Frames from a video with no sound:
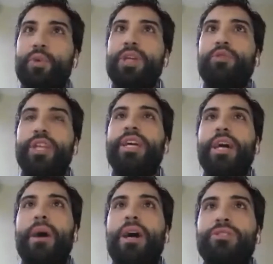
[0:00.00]
way to think
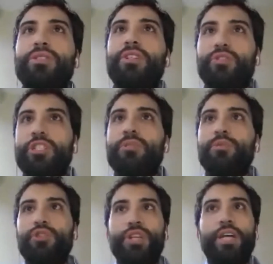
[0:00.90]
about
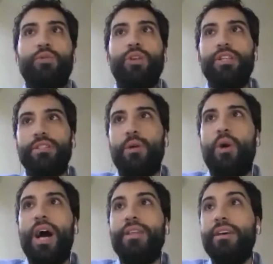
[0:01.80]
distribution network is
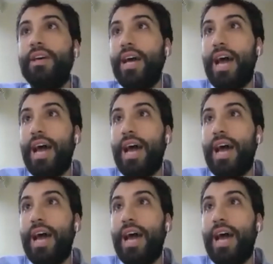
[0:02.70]
required,